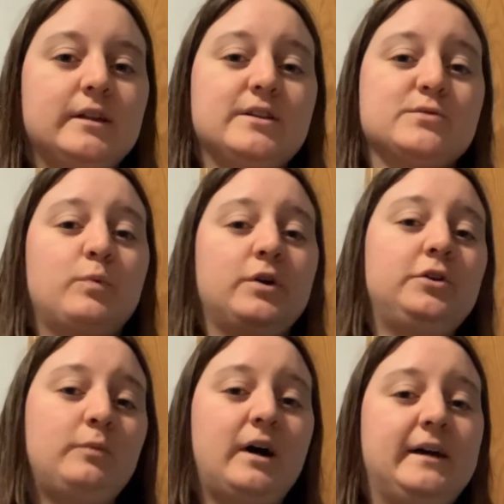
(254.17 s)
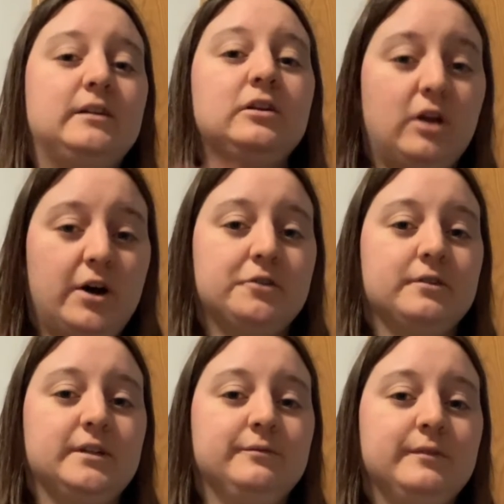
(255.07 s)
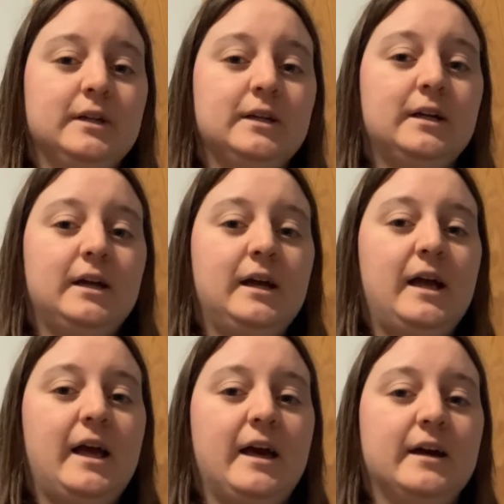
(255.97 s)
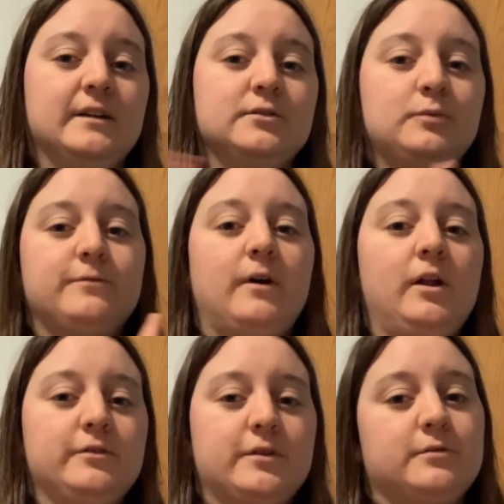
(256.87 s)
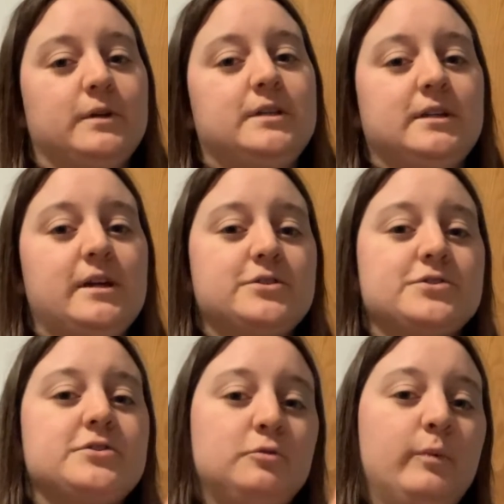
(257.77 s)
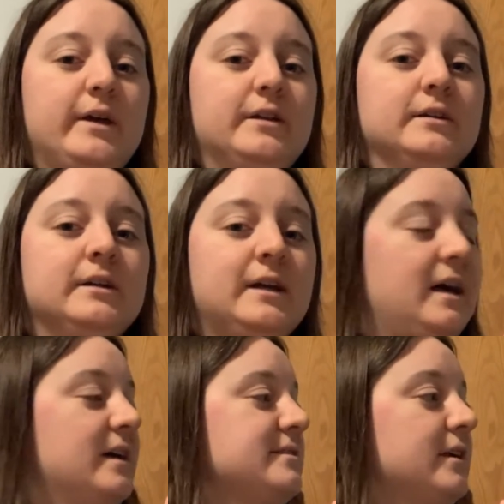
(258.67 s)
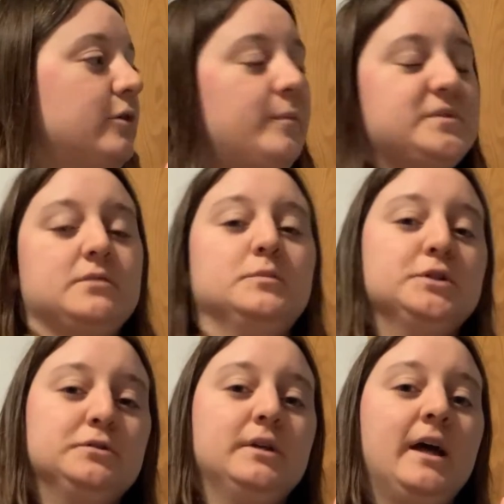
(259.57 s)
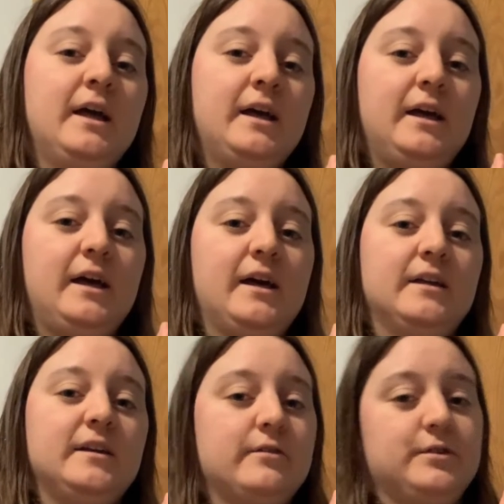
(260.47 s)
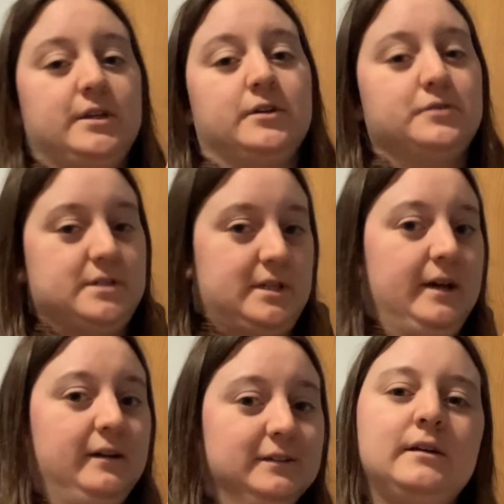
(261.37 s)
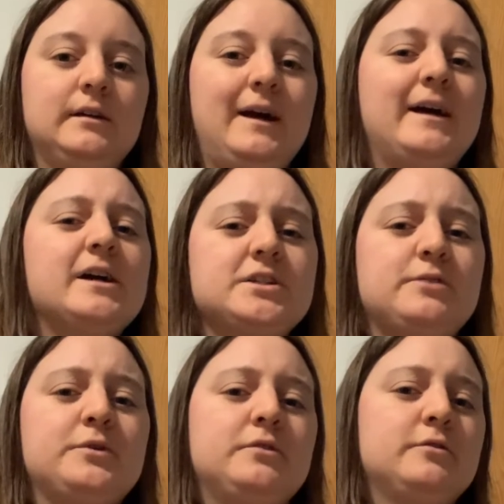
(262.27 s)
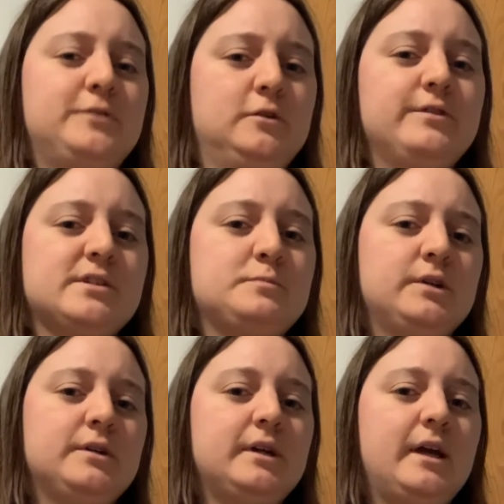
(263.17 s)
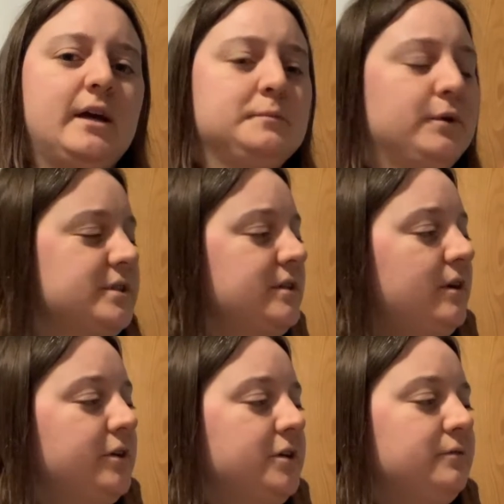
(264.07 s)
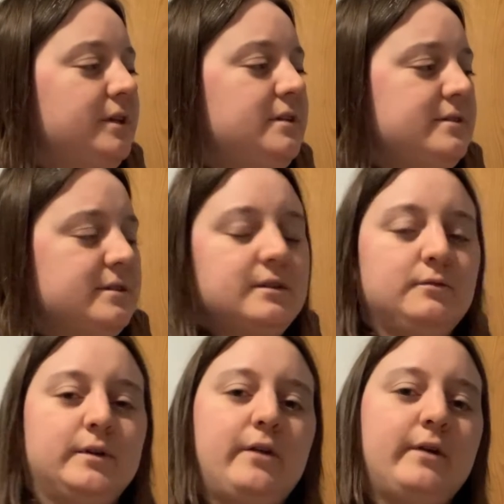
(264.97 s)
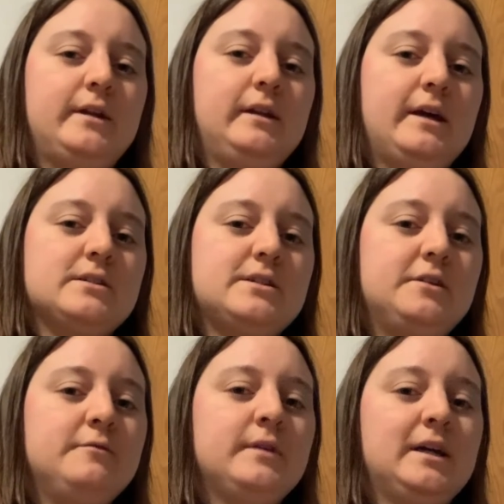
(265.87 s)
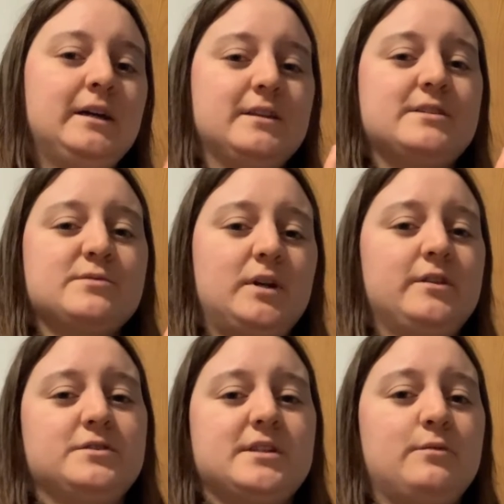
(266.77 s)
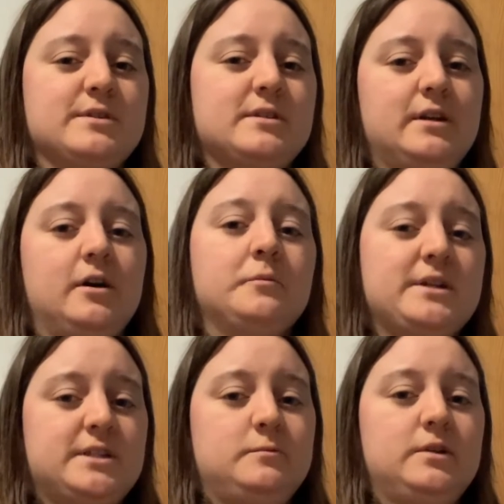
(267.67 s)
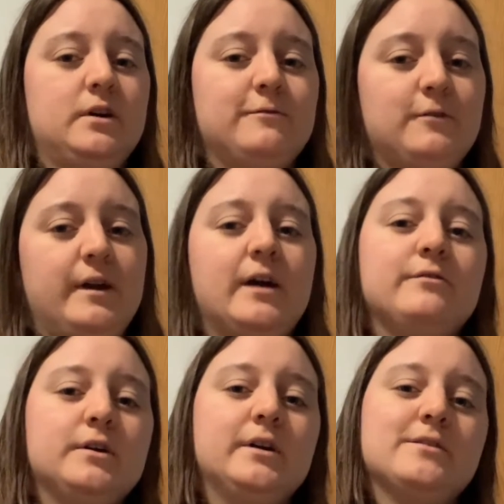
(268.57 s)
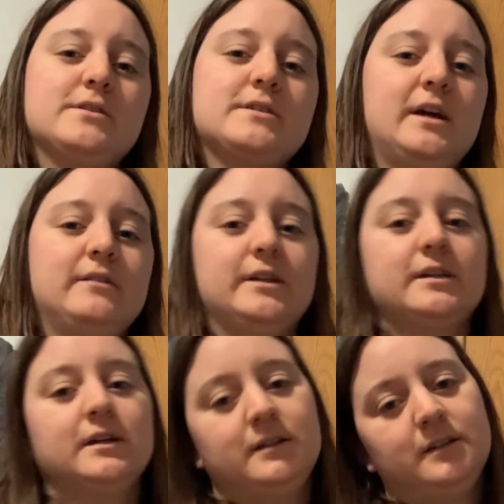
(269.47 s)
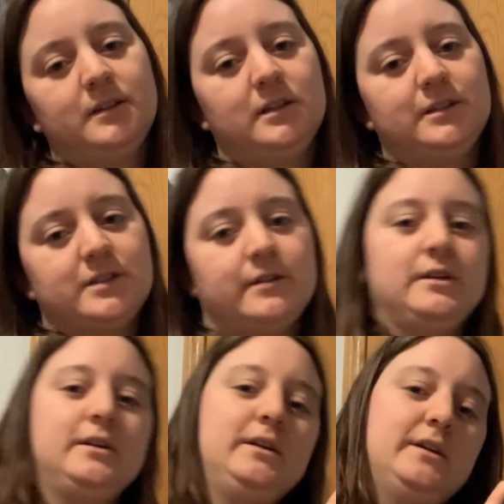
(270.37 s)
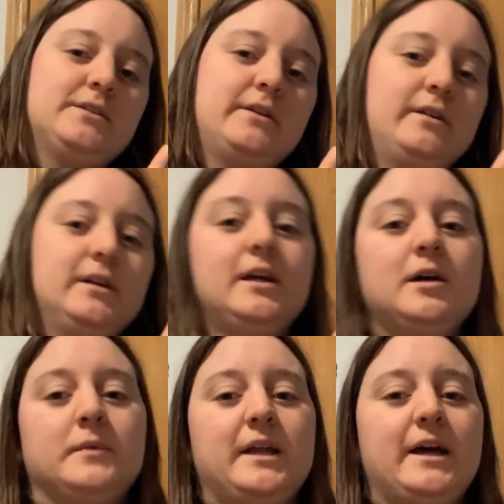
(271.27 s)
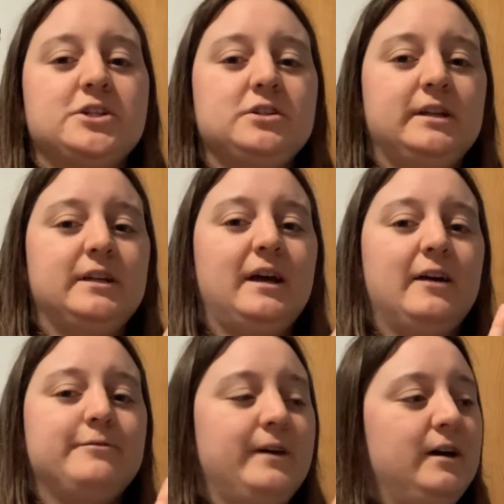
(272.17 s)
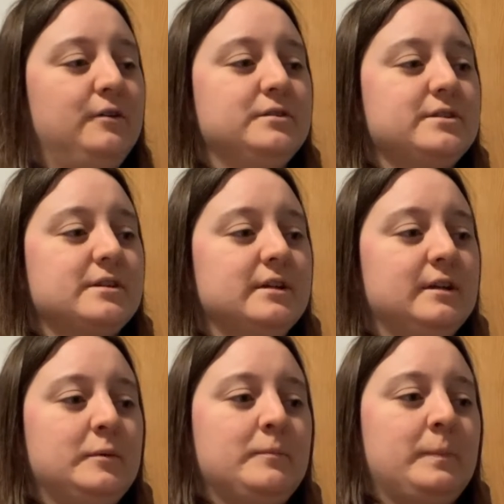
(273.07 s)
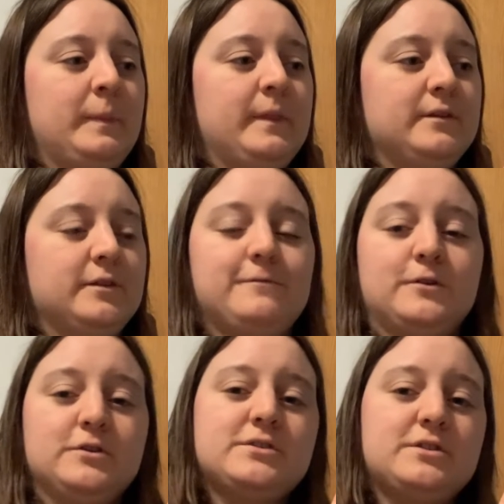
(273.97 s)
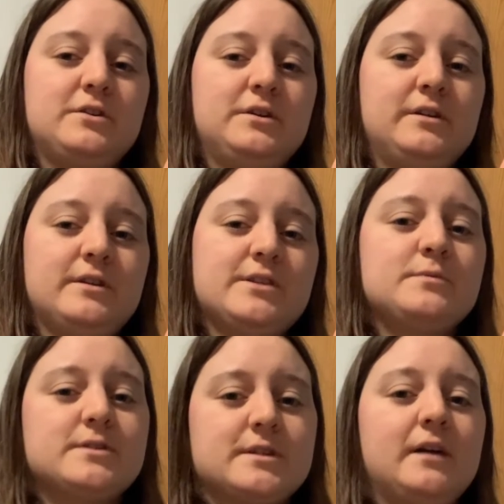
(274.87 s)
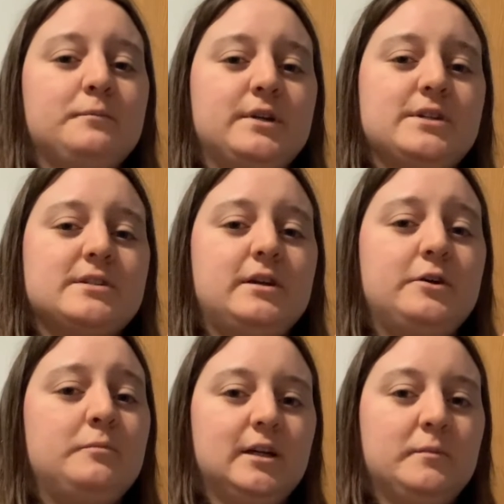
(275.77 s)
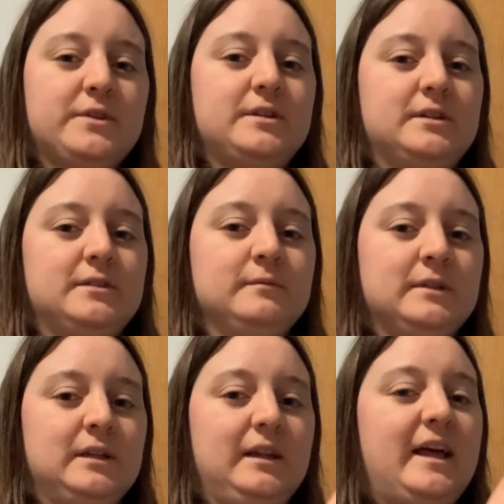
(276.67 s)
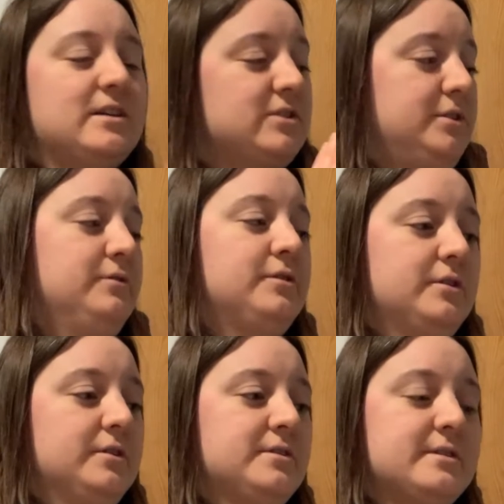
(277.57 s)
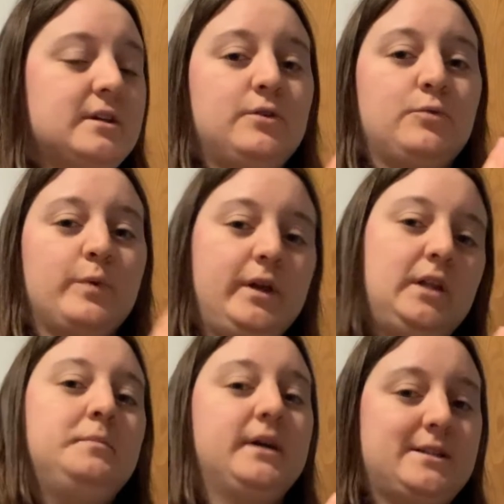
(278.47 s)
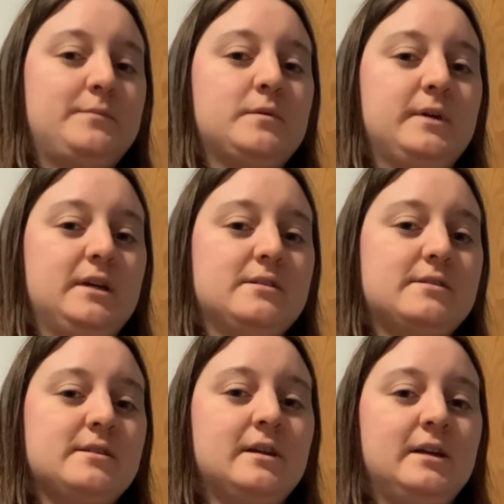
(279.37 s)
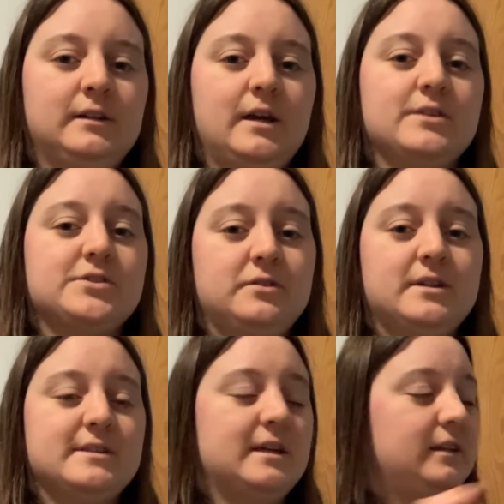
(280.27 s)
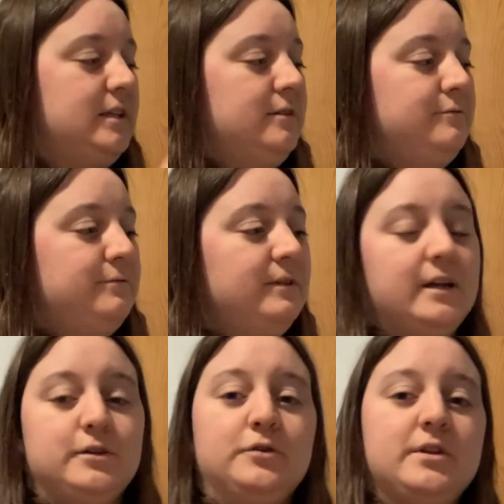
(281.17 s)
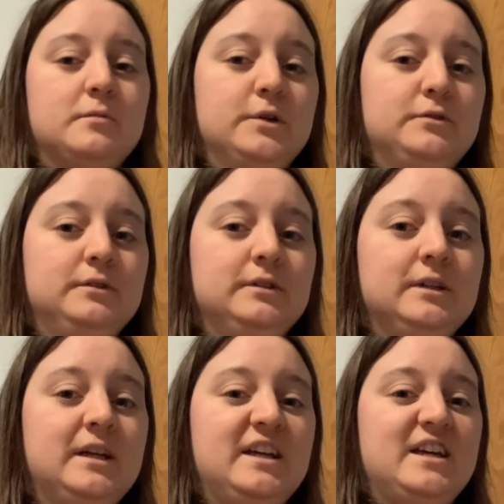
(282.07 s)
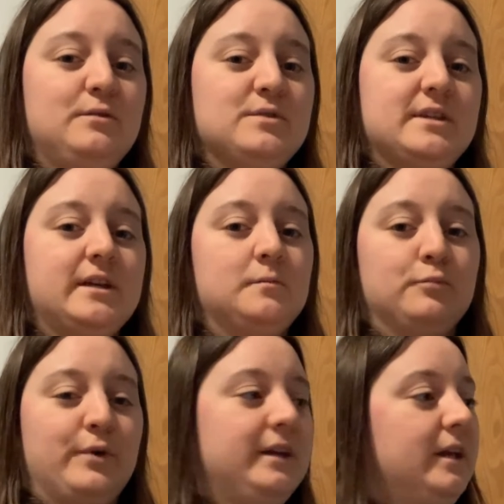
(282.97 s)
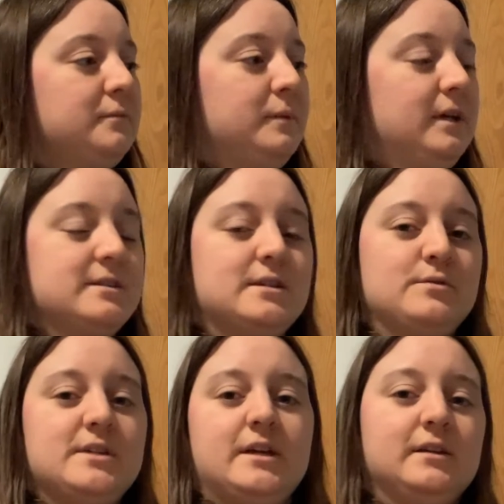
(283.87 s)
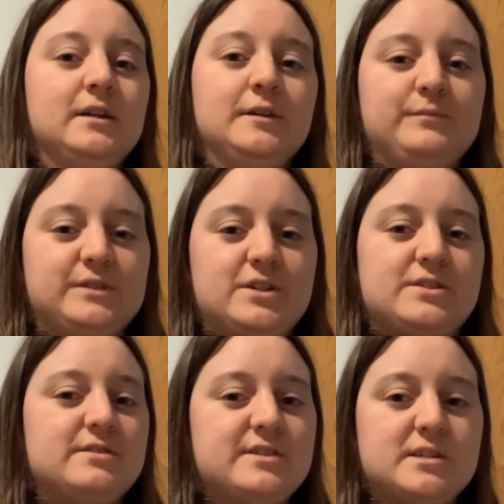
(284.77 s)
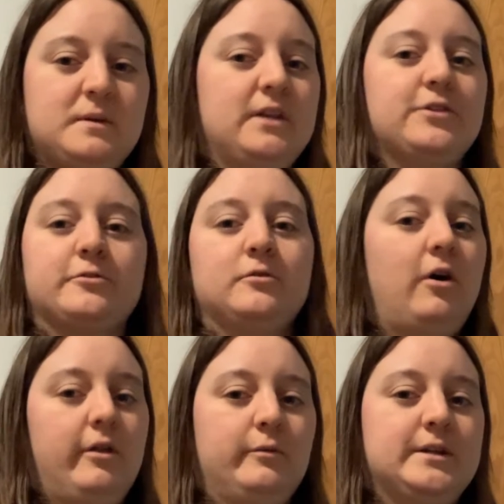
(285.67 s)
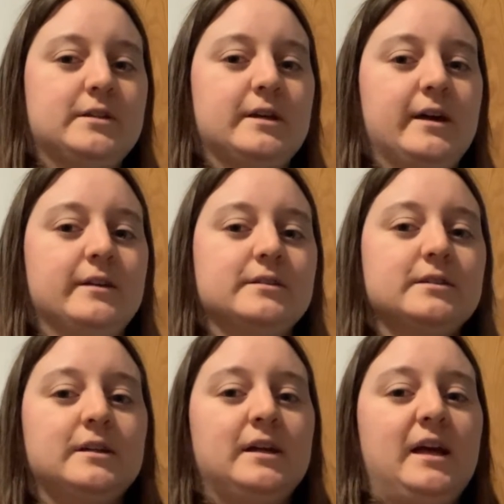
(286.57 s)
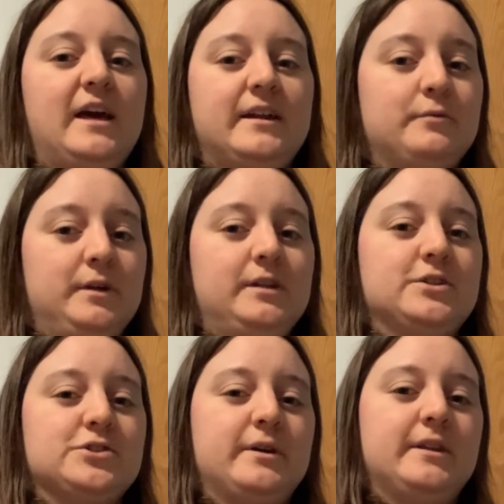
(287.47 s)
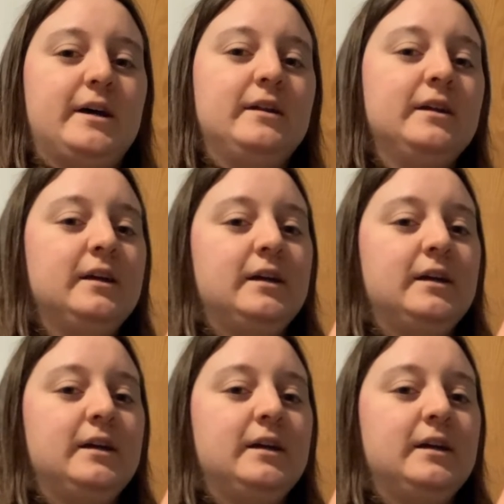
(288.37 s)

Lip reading: this worldwide lottery, and we follow the 3 teenagers who win as they go up to the moon and everything goes to hell. I actually wrote a review of this book and posted it on Goodreads when I read it last year. This is one of those that was sitting on my TBR forever, and it was kind of like, should I read it? Should I not? But actually, I found the first third of this was pretty slow, but the last 2 thirds really picked up the pace. As soon as they leave and go to the moon, it was like a breakneck pace. It was like just speed through all the way to the end, and I really enjoyed that.